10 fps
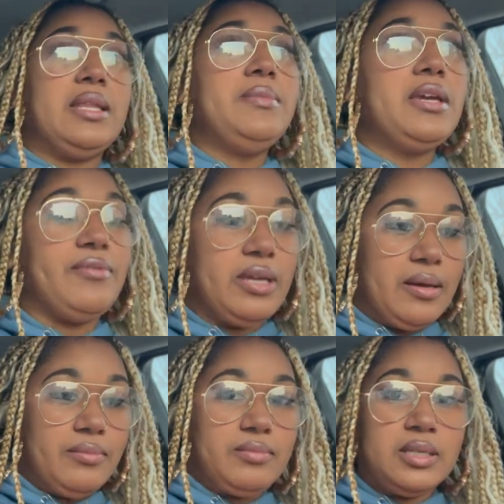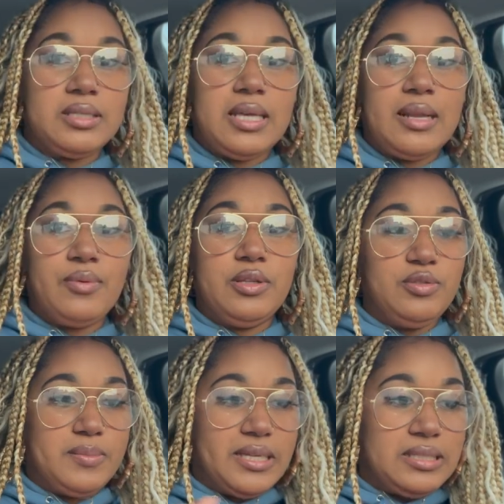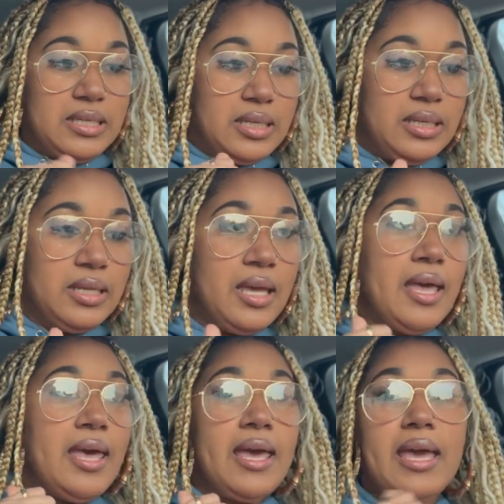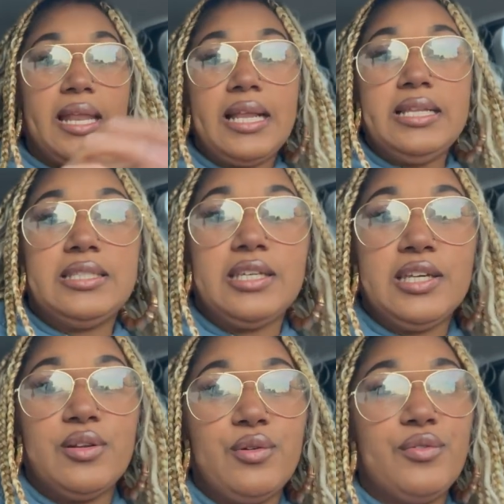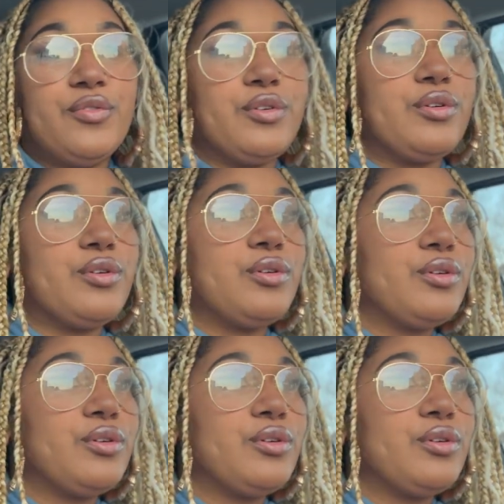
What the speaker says: Let me hurry up because I don't want to lose my son and I need to get over.